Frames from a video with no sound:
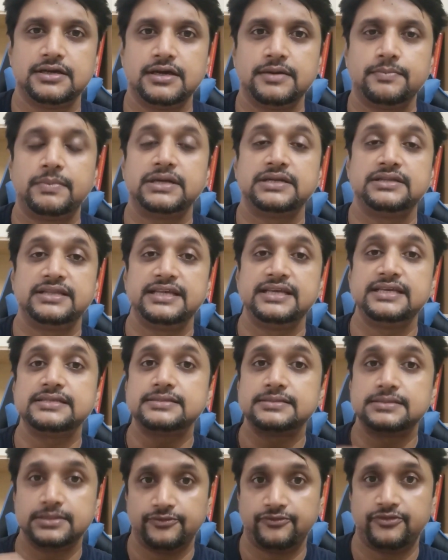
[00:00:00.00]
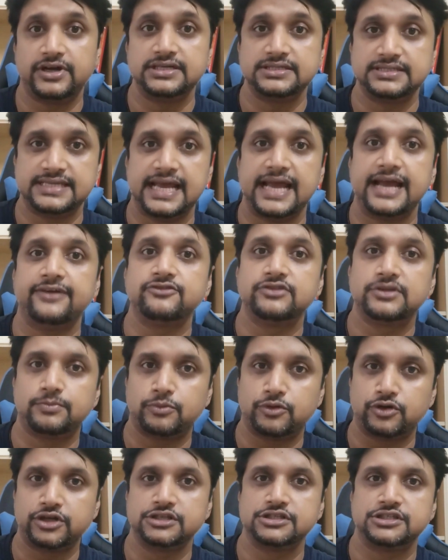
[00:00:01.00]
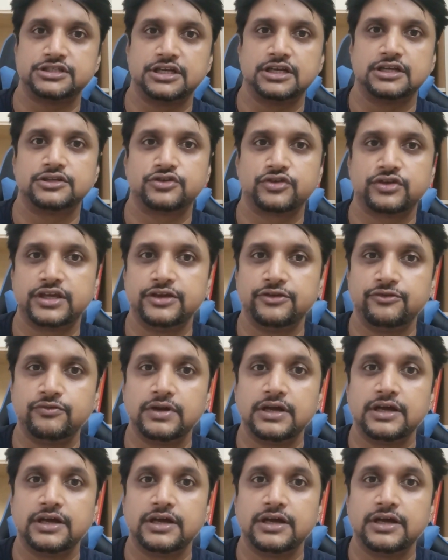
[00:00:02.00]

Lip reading: But these funds have the potential to give